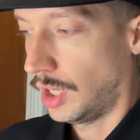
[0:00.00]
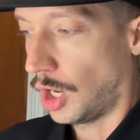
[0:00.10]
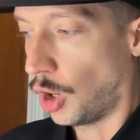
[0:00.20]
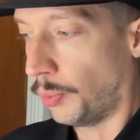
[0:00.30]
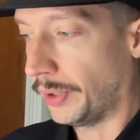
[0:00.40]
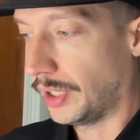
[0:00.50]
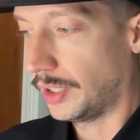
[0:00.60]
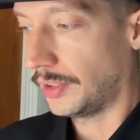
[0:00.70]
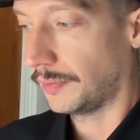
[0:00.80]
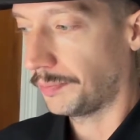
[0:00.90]

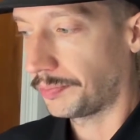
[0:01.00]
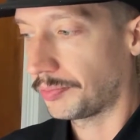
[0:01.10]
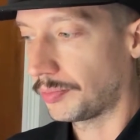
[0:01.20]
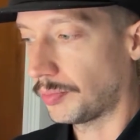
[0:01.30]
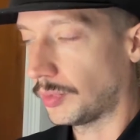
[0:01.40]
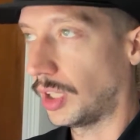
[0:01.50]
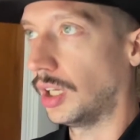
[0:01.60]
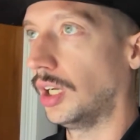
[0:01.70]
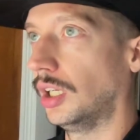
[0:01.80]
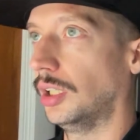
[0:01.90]
Open,
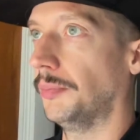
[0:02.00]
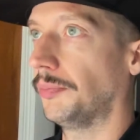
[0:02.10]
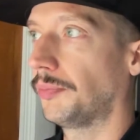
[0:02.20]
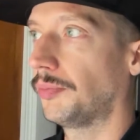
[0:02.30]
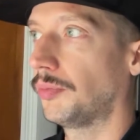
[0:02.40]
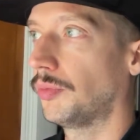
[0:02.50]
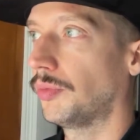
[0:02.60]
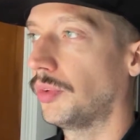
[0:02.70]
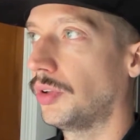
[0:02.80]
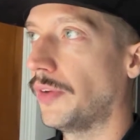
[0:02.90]

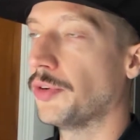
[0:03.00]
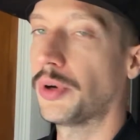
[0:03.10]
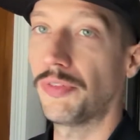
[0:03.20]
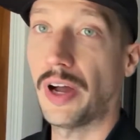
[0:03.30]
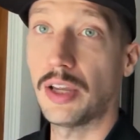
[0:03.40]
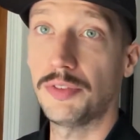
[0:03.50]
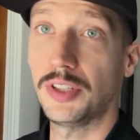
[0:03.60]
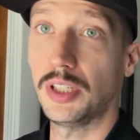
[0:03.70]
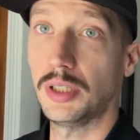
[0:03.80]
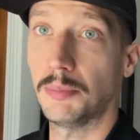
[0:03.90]
if you're in a
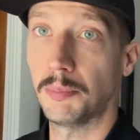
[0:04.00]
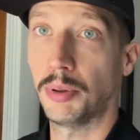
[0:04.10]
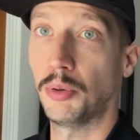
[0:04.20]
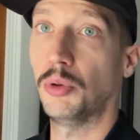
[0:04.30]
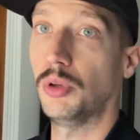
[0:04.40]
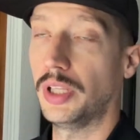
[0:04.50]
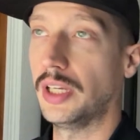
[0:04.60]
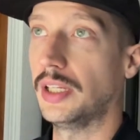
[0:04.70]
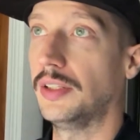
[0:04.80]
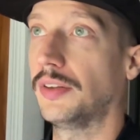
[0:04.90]
5-team pool
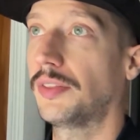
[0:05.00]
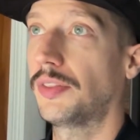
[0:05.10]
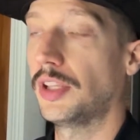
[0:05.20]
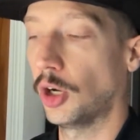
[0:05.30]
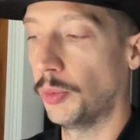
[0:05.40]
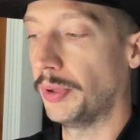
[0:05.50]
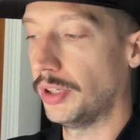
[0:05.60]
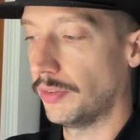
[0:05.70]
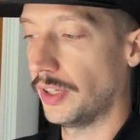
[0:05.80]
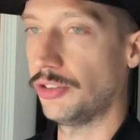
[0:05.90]
in the open
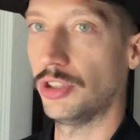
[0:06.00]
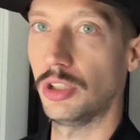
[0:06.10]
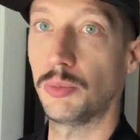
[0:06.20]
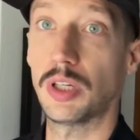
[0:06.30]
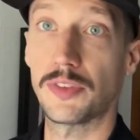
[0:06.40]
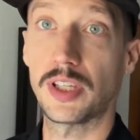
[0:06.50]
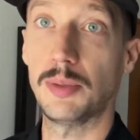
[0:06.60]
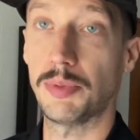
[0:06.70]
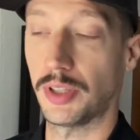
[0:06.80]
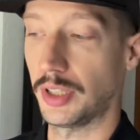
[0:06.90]
division, we have to
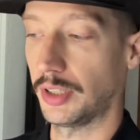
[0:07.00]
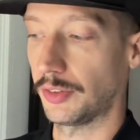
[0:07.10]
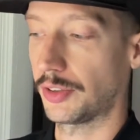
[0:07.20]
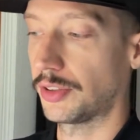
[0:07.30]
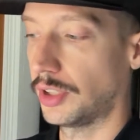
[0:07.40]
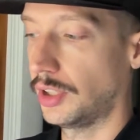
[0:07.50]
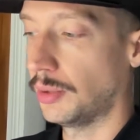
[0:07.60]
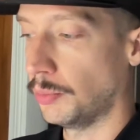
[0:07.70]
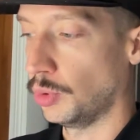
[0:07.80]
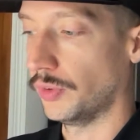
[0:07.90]
keep things
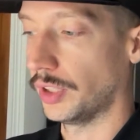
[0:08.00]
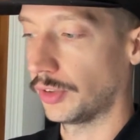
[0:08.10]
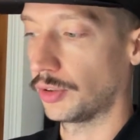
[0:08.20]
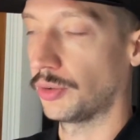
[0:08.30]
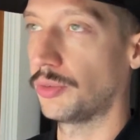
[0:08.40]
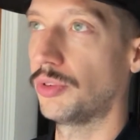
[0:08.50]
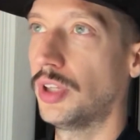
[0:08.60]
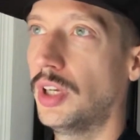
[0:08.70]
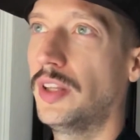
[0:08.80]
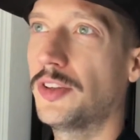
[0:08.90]
moving. So
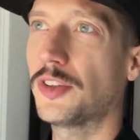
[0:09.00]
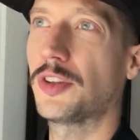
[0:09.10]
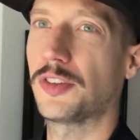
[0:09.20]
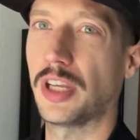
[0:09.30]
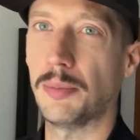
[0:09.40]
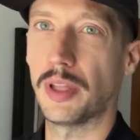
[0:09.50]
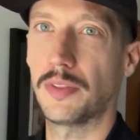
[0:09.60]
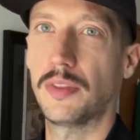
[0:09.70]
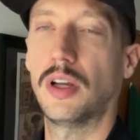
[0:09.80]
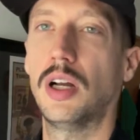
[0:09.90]
this is the same that
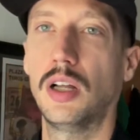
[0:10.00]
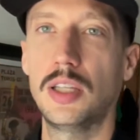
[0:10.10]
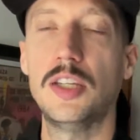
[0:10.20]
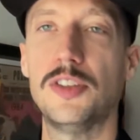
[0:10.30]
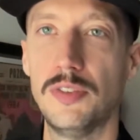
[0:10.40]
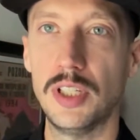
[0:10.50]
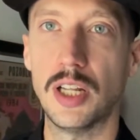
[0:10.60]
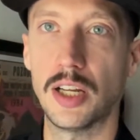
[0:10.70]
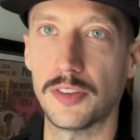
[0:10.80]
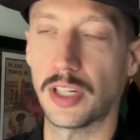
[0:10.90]
ECV
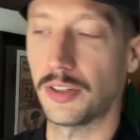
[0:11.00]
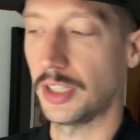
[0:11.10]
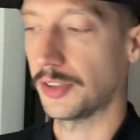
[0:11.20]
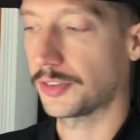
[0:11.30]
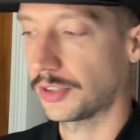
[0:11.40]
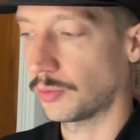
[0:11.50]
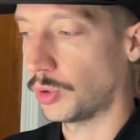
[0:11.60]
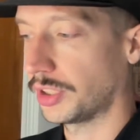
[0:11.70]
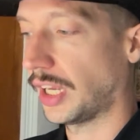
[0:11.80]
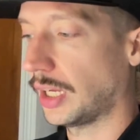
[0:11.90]
does out east,
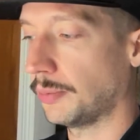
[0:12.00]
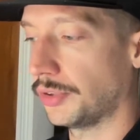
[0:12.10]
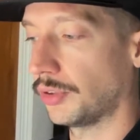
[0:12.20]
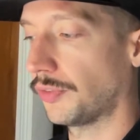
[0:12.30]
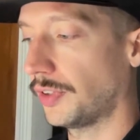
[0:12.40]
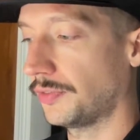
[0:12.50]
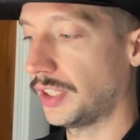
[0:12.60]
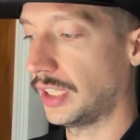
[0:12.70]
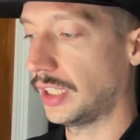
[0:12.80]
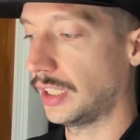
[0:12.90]
1 game to
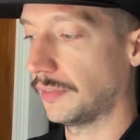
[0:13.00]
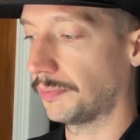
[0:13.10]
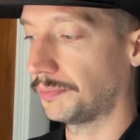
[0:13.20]
15.